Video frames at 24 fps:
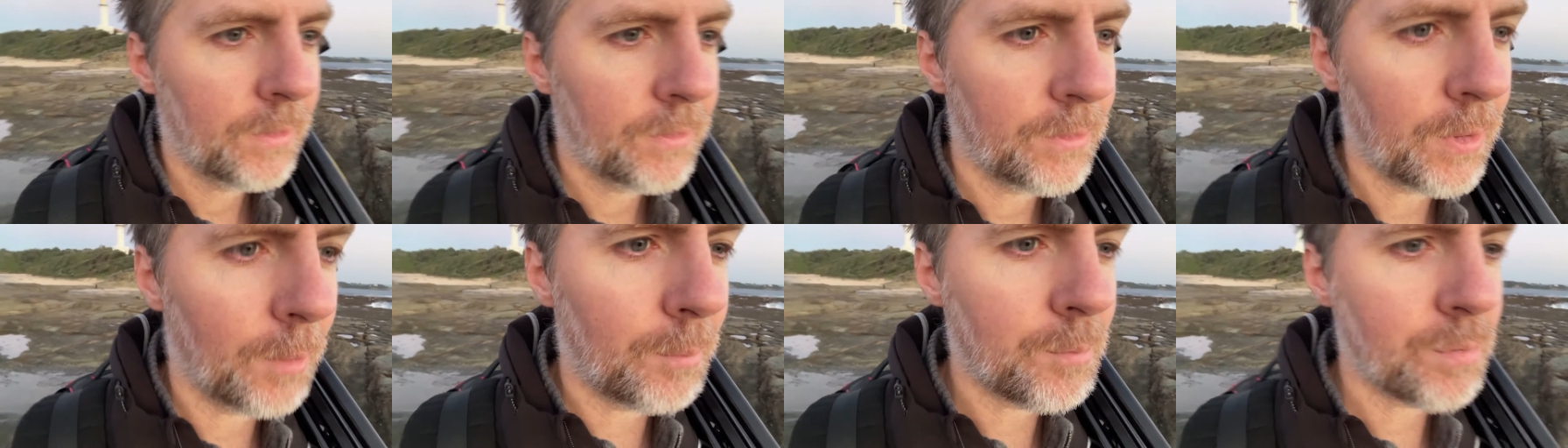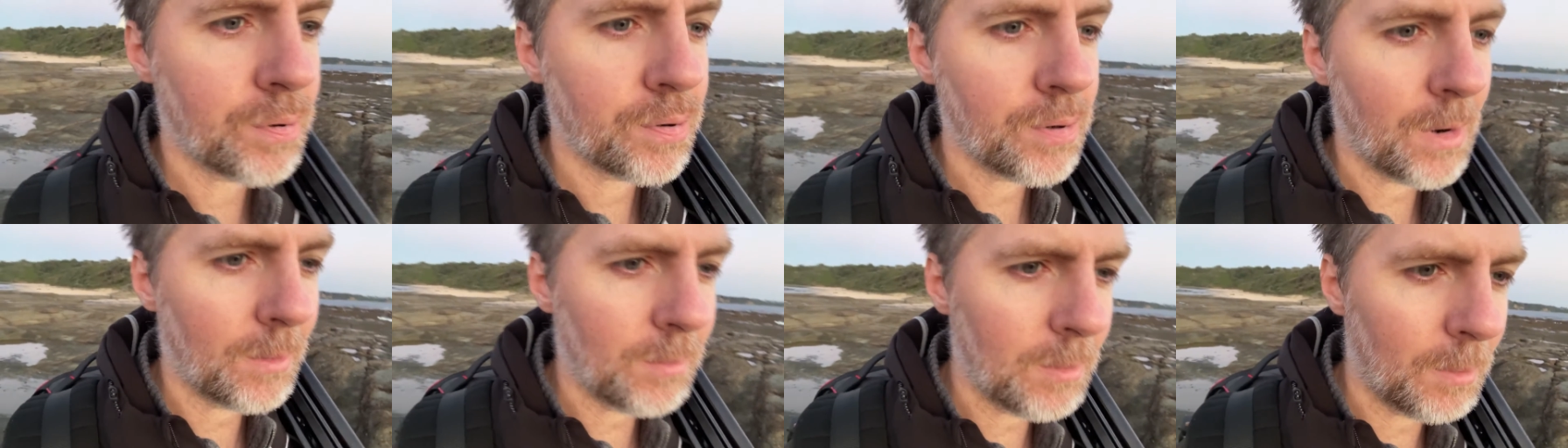to
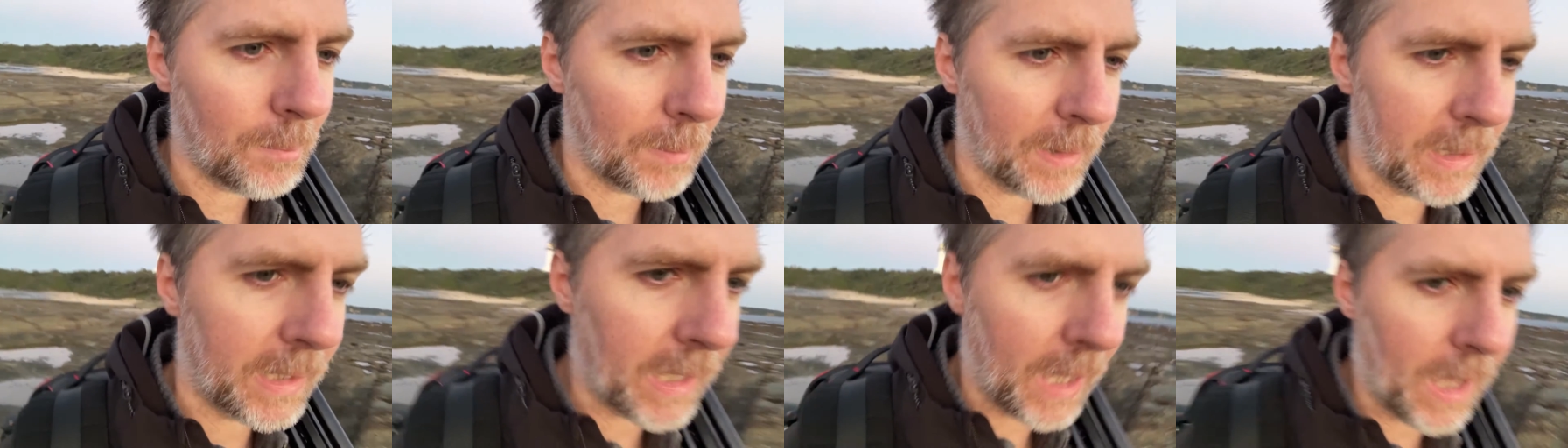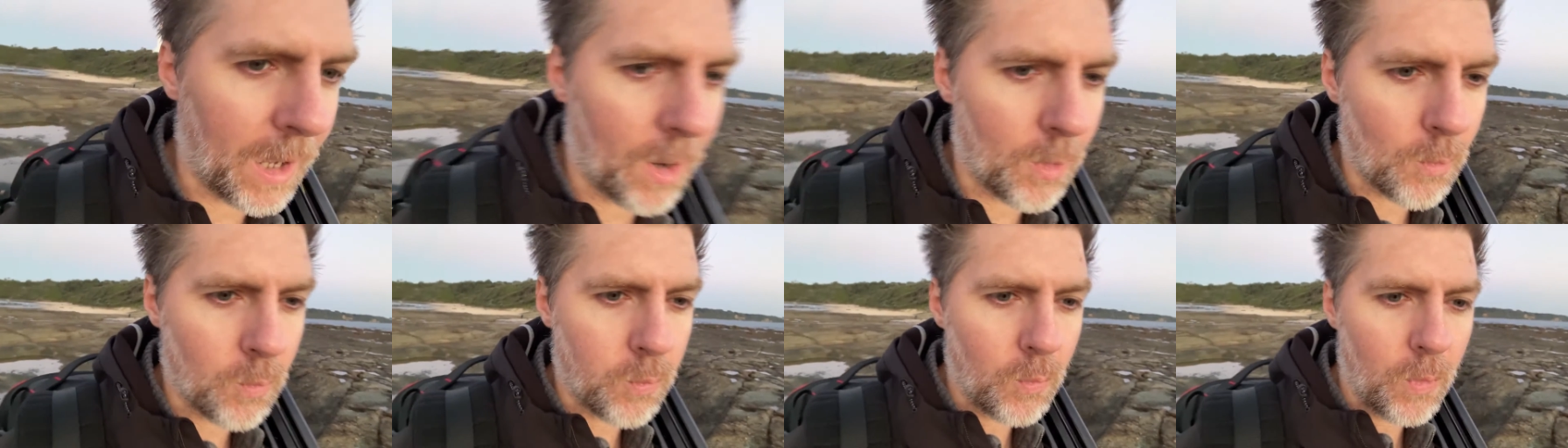probably
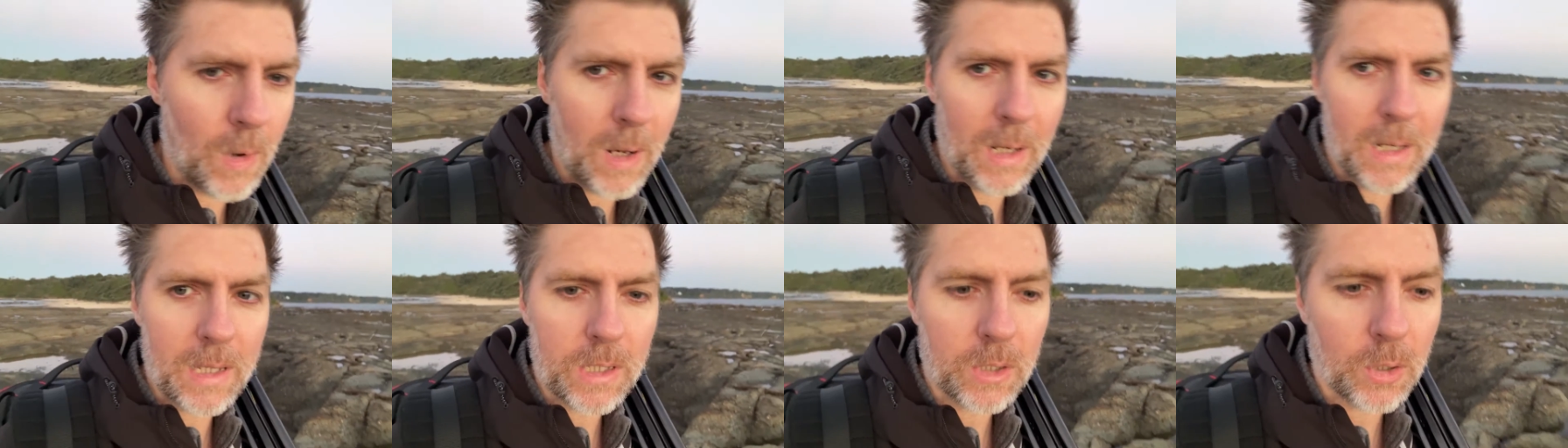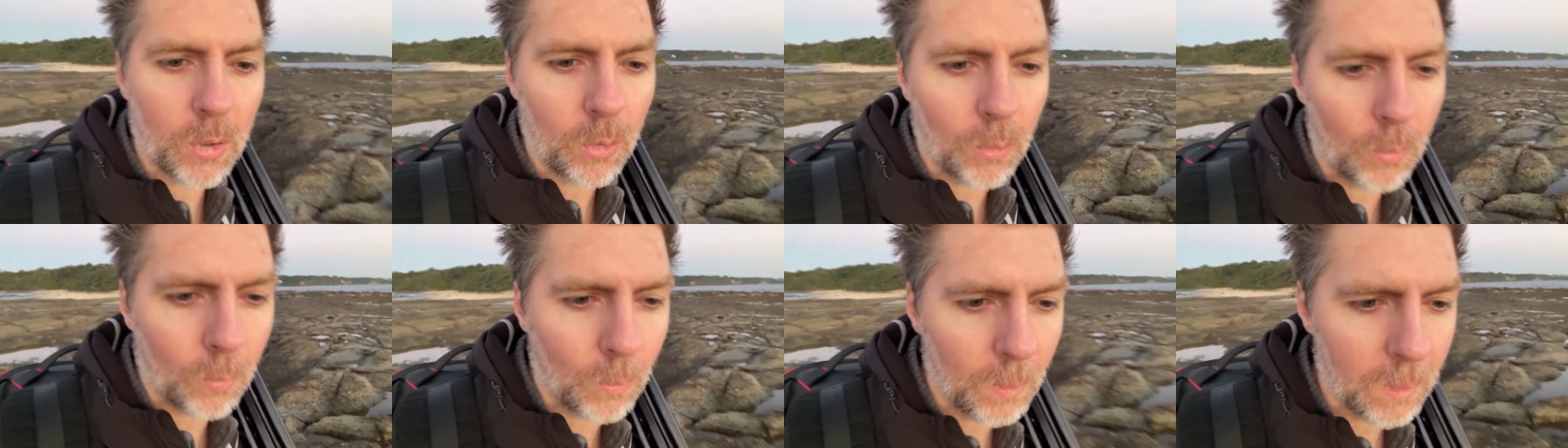get a really
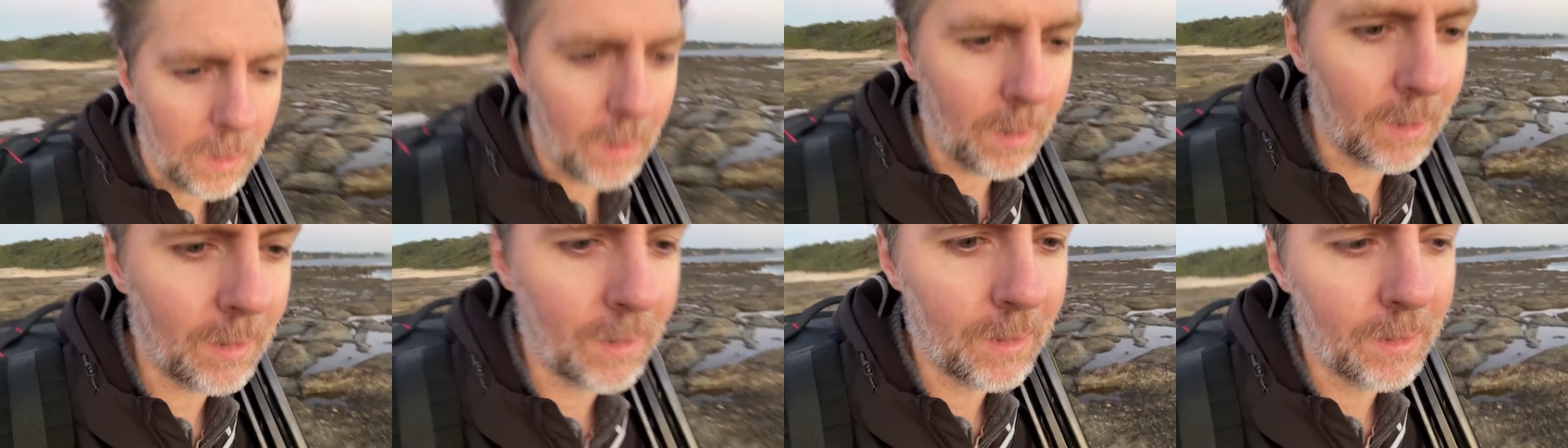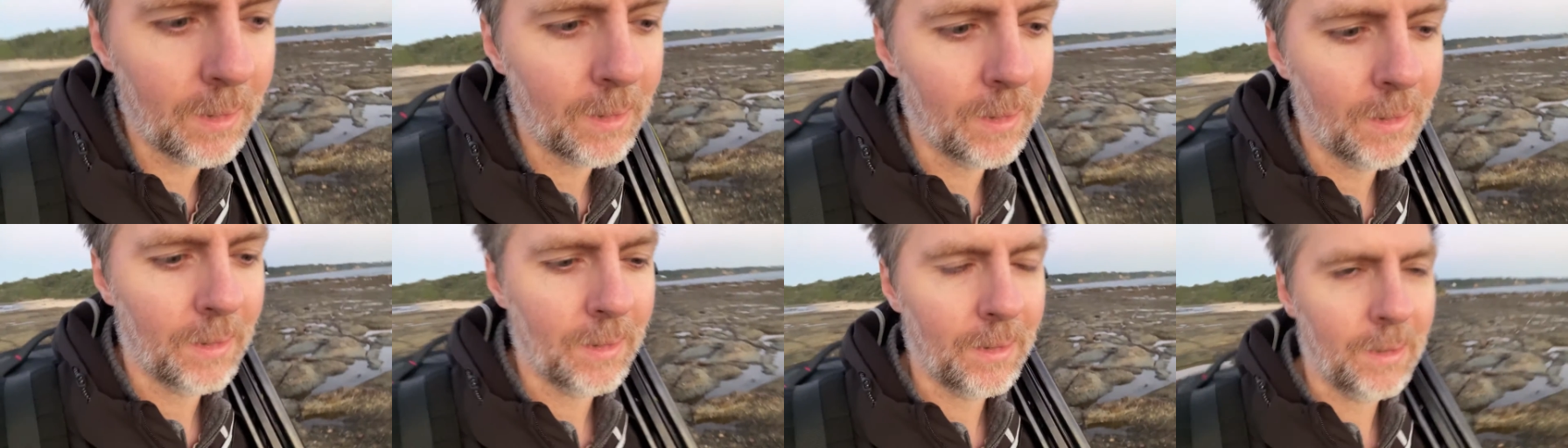cool
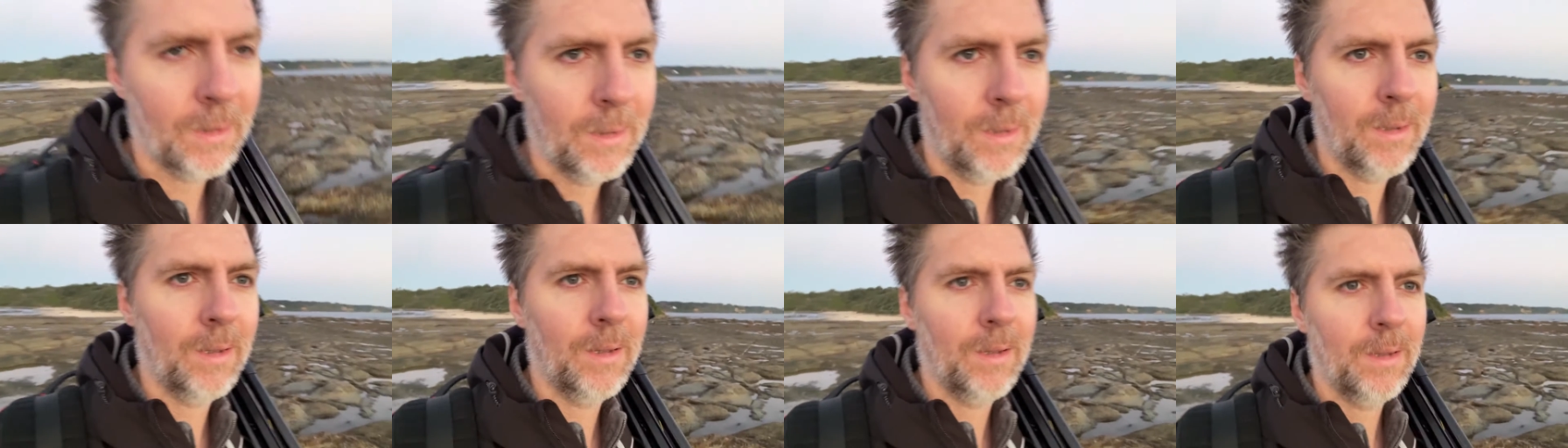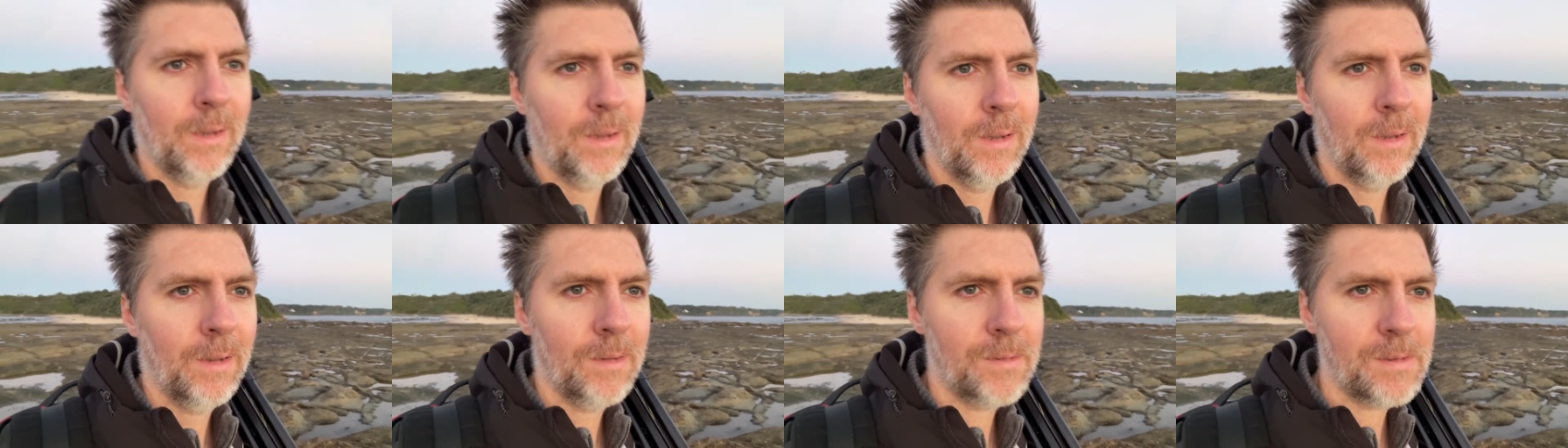
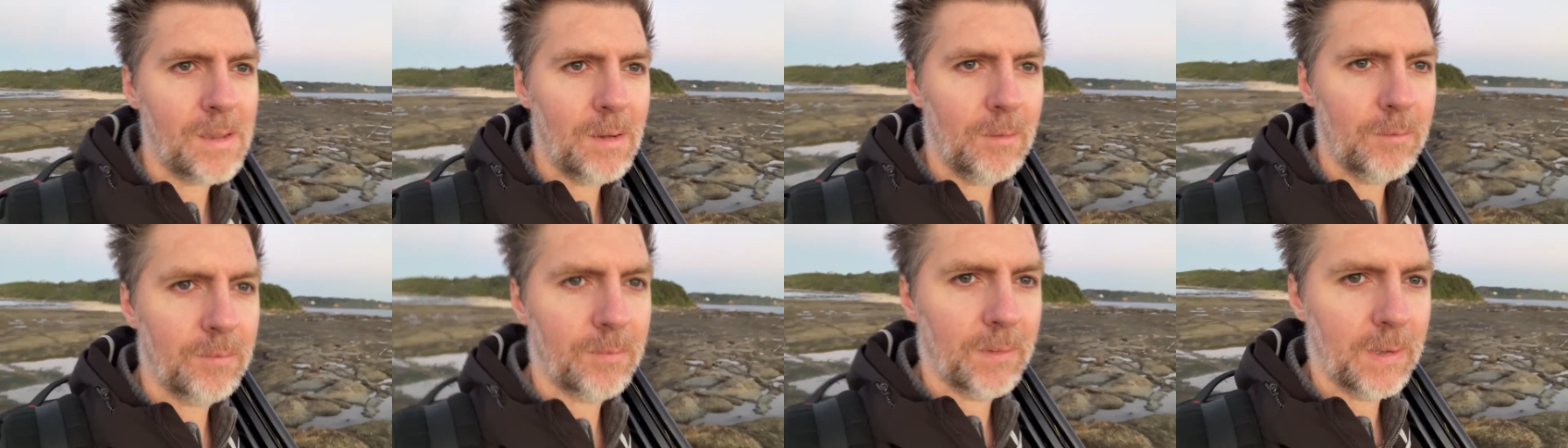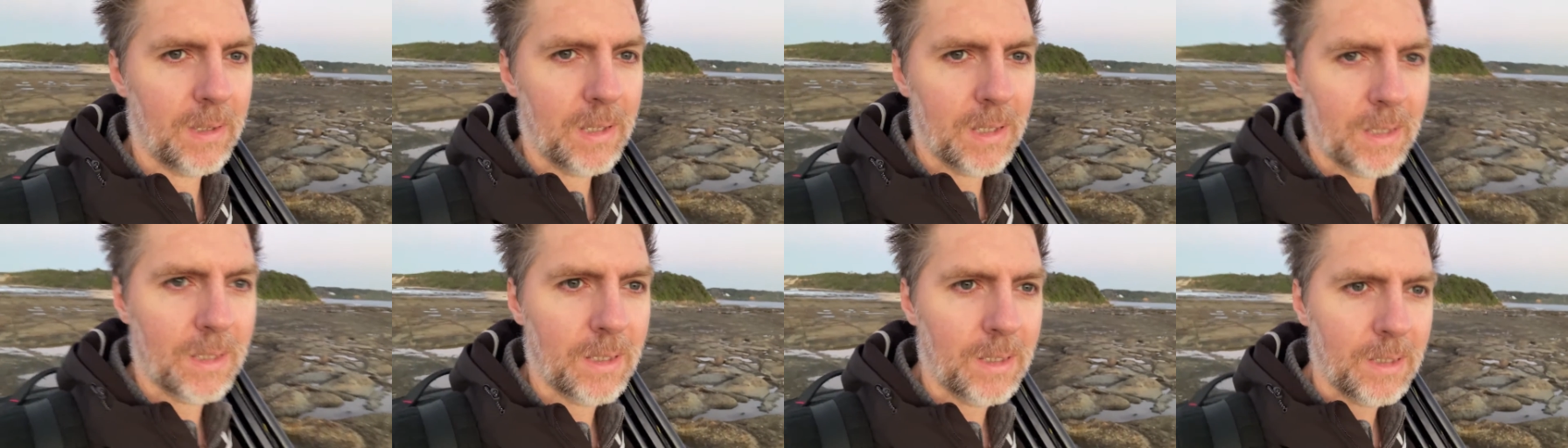
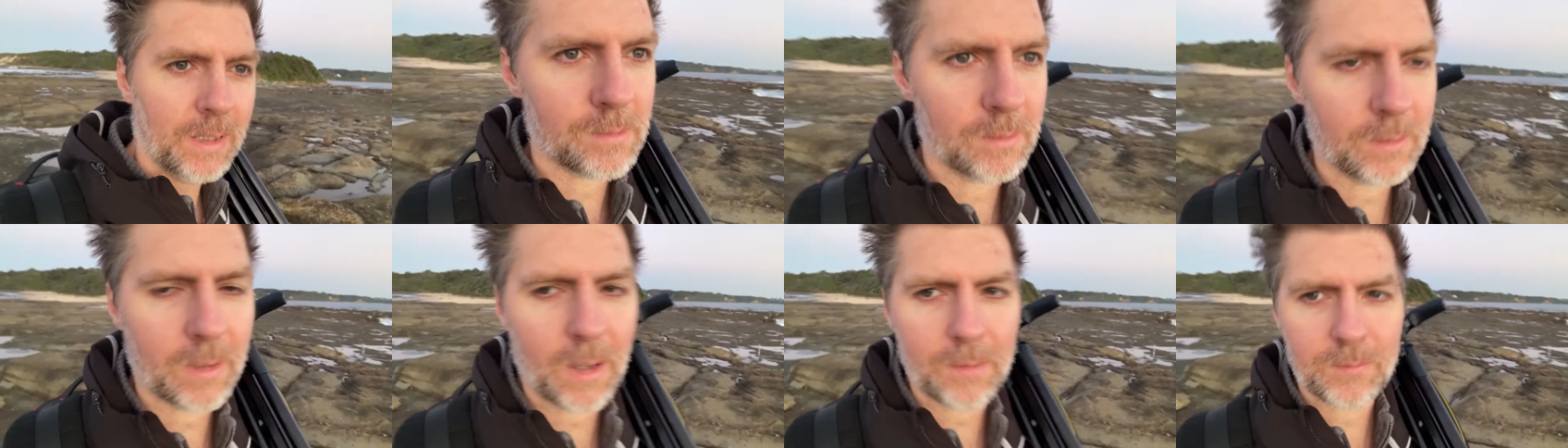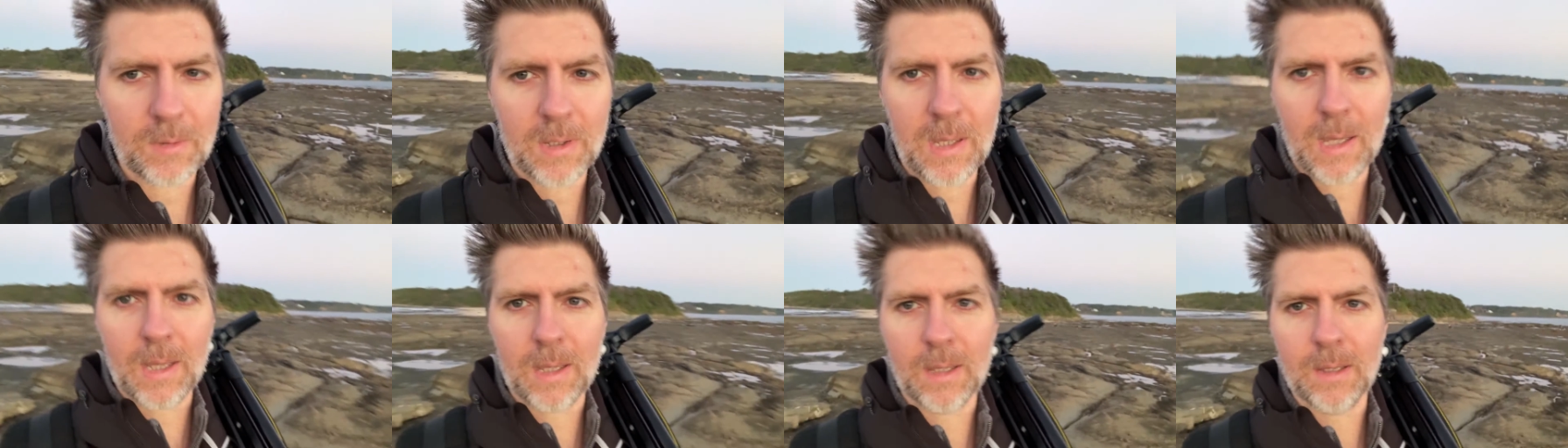selfie. Look
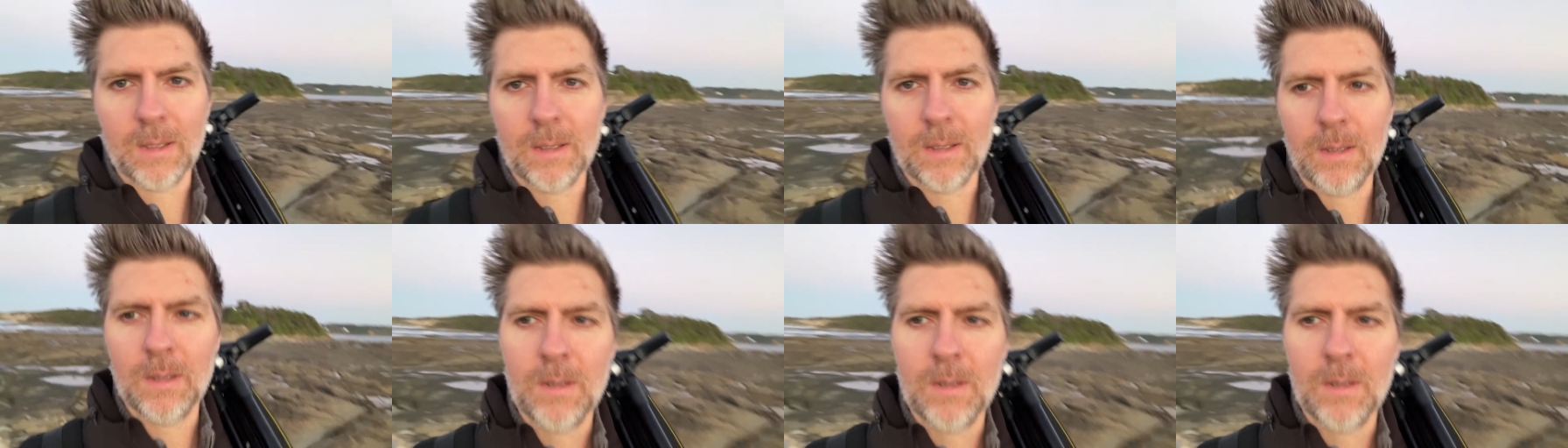over here,